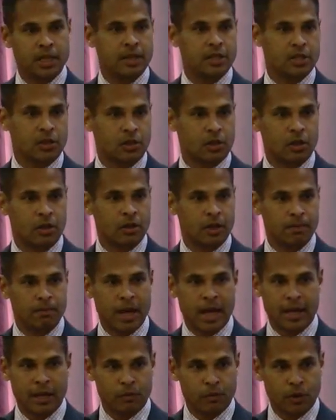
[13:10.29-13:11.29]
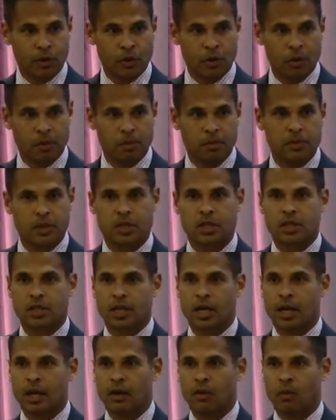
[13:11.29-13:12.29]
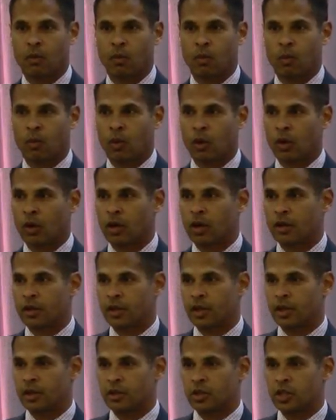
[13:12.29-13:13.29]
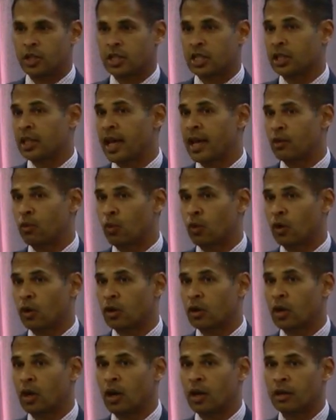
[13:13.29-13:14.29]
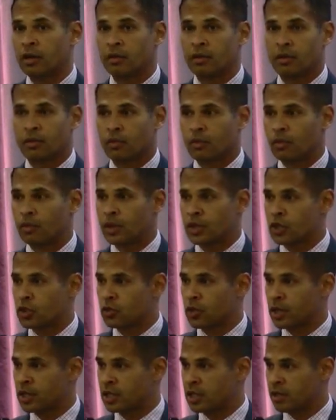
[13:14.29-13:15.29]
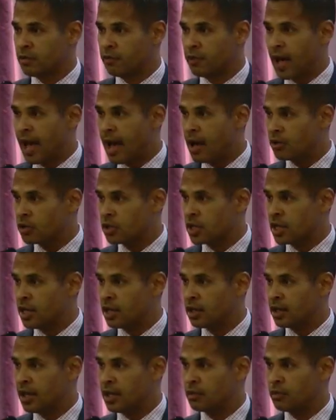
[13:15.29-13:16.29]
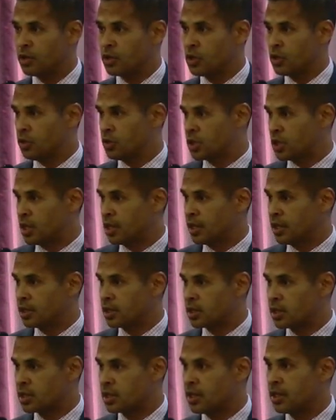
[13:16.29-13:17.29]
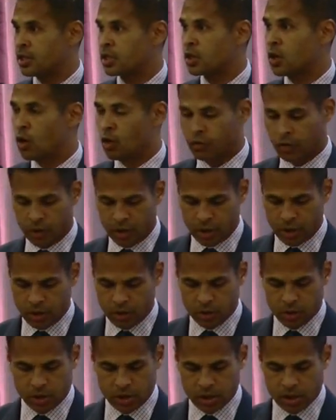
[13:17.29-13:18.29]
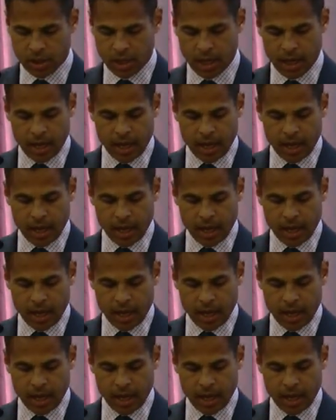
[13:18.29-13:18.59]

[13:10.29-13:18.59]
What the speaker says: into her in many rooms, she has led work on restrictive housing and reducing its overuse.